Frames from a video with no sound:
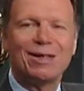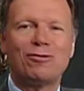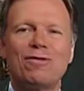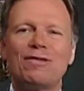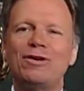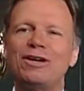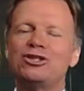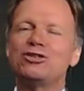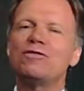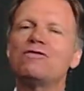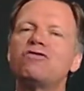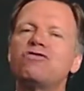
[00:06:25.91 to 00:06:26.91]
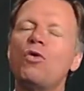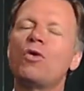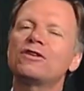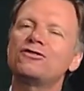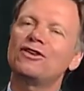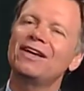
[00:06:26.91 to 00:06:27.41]
Revelation
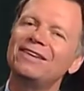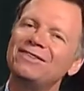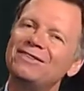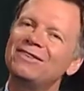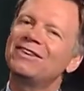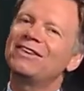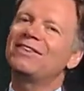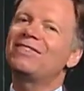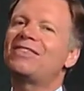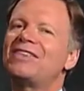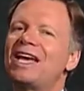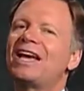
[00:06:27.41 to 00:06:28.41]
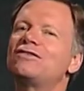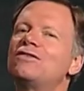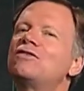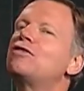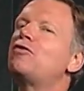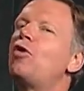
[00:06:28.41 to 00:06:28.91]
4 says that the
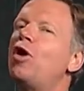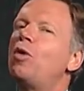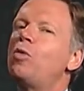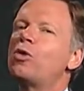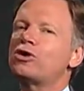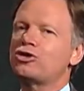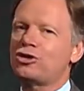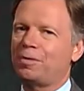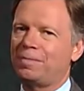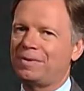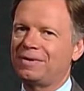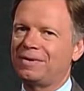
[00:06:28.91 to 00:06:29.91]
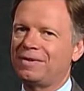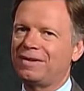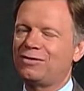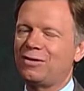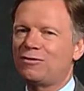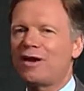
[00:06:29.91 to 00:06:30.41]
essence of all worship
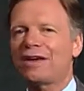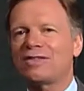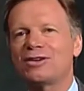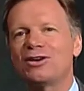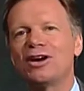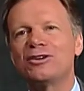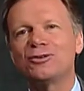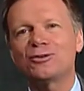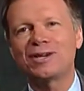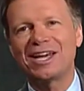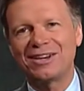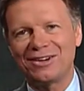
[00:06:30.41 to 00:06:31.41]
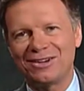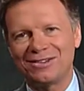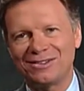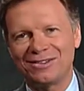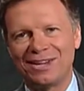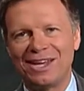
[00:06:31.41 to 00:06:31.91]
is the fact that God created
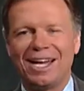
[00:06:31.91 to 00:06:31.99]
us.